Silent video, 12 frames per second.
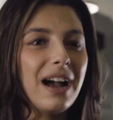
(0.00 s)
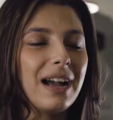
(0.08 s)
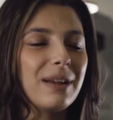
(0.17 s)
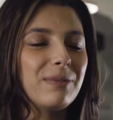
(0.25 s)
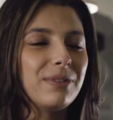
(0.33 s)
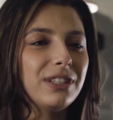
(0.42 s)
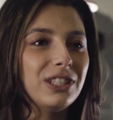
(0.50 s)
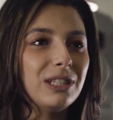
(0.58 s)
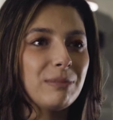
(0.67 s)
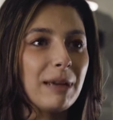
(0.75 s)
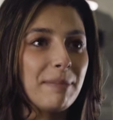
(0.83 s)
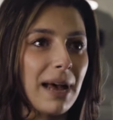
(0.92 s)
I'm
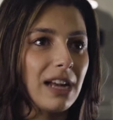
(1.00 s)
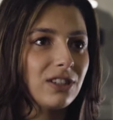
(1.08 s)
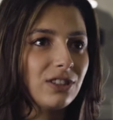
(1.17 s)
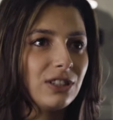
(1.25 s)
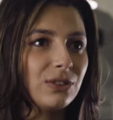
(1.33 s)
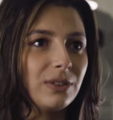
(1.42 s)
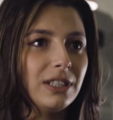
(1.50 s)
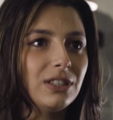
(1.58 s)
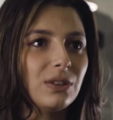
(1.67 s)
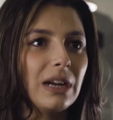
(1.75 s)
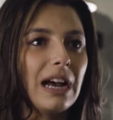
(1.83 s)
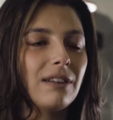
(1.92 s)
finishing my bachelor's degree,
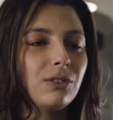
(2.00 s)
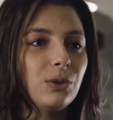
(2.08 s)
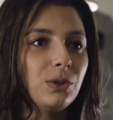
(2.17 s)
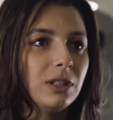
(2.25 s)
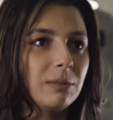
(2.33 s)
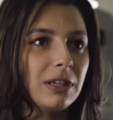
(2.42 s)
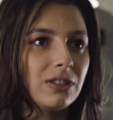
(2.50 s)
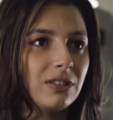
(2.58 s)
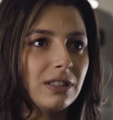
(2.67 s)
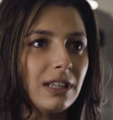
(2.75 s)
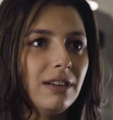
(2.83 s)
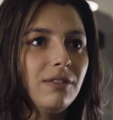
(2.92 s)
so I have 2
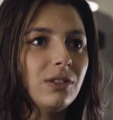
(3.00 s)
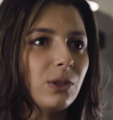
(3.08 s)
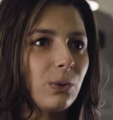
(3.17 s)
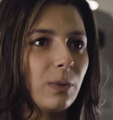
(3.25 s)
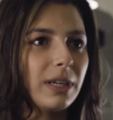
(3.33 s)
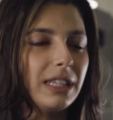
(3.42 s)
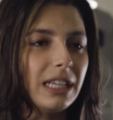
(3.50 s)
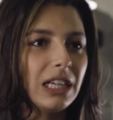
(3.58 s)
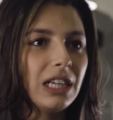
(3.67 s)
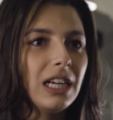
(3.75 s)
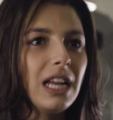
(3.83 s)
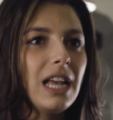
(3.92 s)
semesters left, so 1
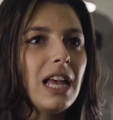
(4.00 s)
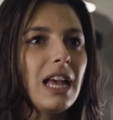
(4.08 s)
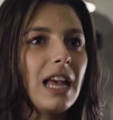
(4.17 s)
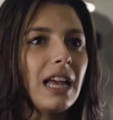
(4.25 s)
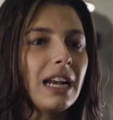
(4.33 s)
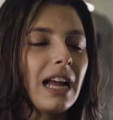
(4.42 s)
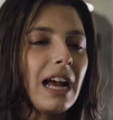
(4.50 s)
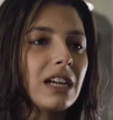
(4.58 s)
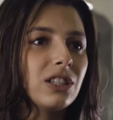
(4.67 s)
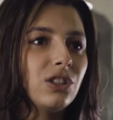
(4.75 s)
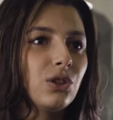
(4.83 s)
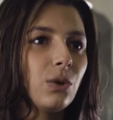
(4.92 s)
year. And I
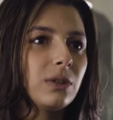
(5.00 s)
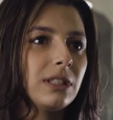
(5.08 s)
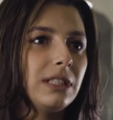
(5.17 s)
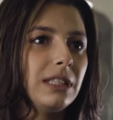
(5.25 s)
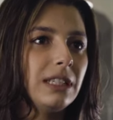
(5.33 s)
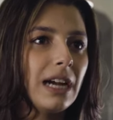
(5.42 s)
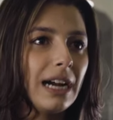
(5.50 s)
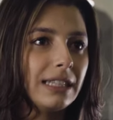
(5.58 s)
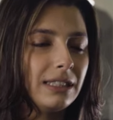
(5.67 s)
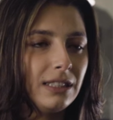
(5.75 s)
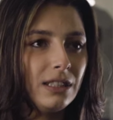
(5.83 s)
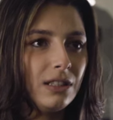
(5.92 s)
actually chose the
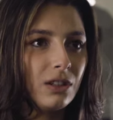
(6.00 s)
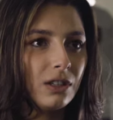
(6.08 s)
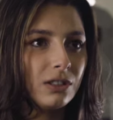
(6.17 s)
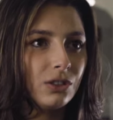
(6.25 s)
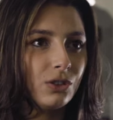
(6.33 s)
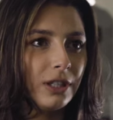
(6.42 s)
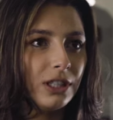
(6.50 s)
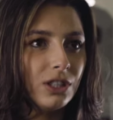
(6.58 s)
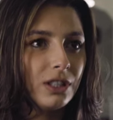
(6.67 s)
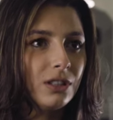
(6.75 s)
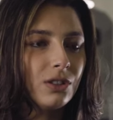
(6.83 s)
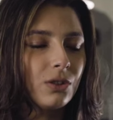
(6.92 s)
IT
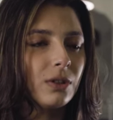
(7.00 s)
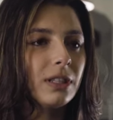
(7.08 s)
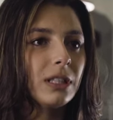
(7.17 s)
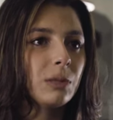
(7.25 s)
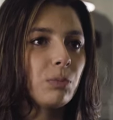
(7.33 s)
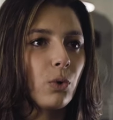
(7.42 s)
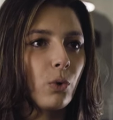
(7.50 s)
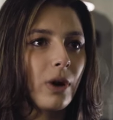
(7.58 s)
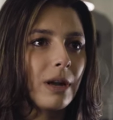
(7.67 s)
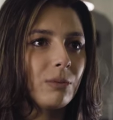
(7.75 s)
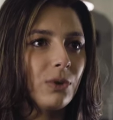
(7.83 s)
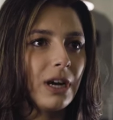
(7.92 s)
concentration. So in this
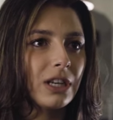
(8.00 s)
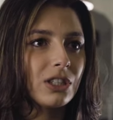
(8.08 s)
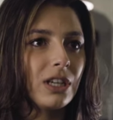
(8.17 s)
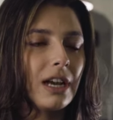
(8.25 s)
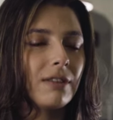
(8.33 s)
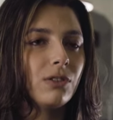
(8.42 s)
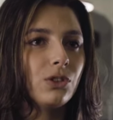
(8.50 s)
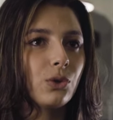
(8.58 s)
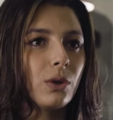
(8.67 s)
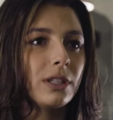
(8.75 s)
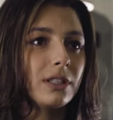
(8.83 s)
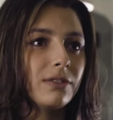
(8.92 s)
program, you actually have the
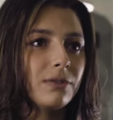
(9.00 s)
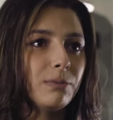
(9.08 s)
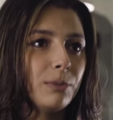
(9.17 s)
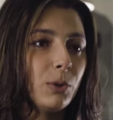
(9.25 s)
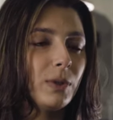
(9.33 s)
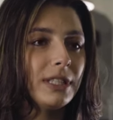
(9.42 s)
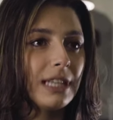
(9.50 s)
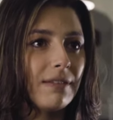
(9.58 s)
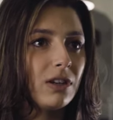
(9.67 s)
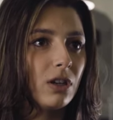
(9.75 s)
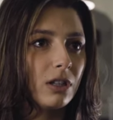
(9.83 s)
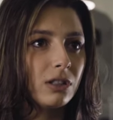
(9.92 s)
choice of between
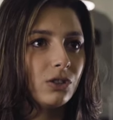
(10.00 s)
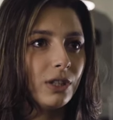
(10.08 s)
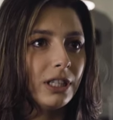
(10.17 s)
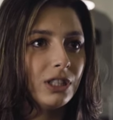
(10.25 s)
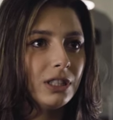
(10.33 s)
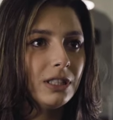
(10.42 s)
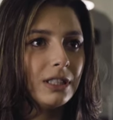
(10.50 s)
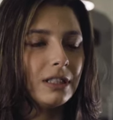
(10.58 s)
7 concentrations.